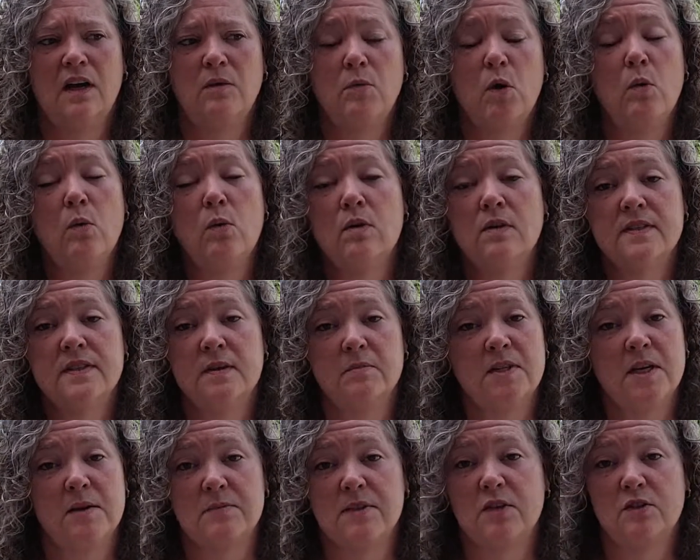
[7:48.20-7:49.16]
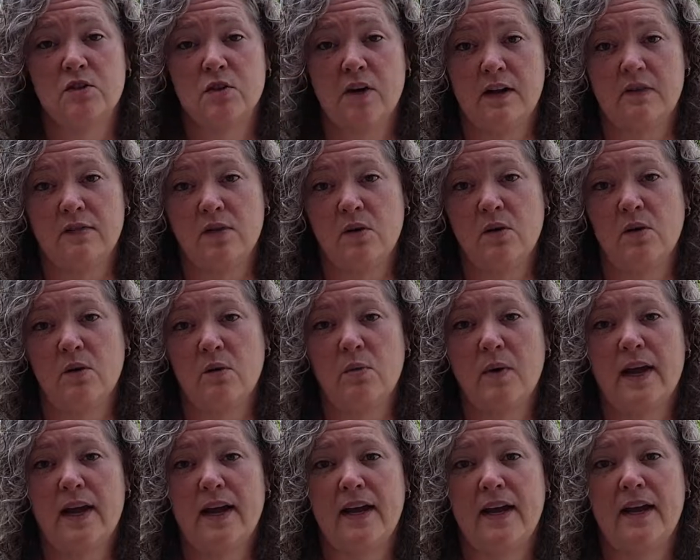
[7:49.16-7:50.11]
Or sometimes I'll drive the whole
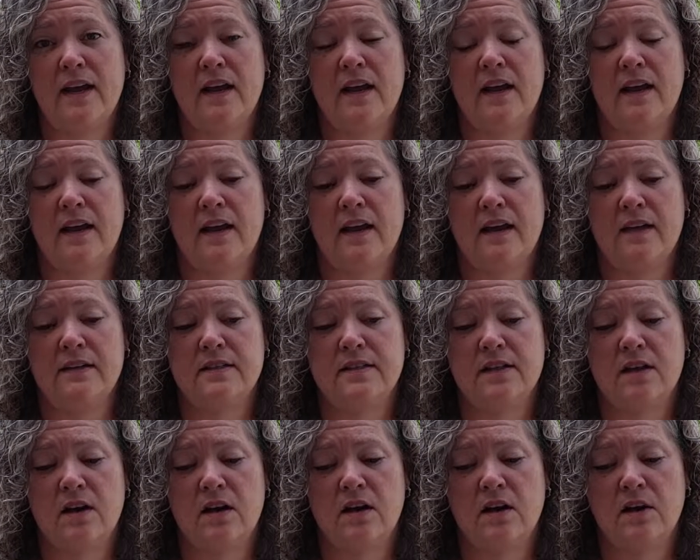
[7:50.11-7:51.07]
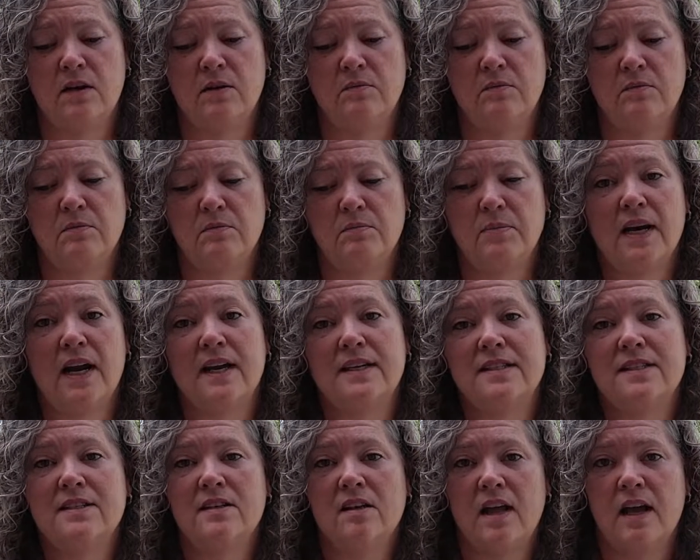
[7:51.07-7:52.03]
way, and but I
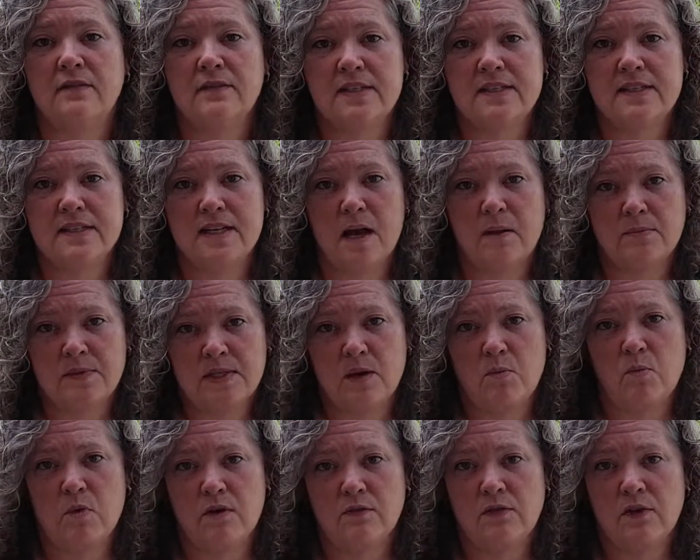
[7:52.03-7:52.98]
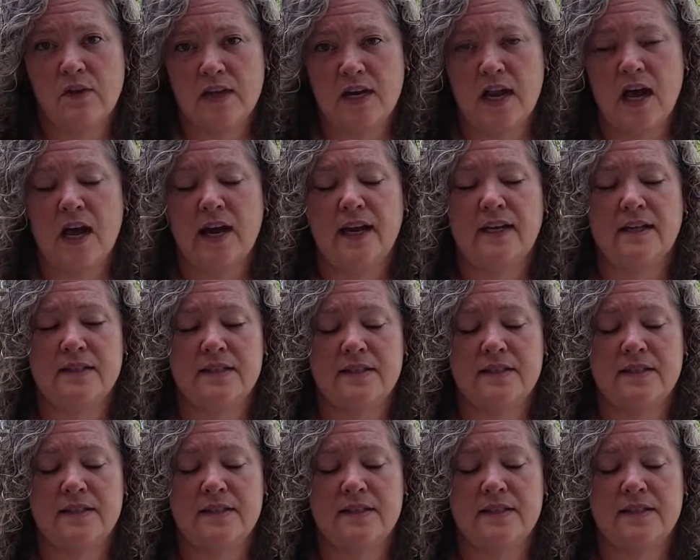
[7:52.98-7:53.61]
still have to stop somewhere for the night.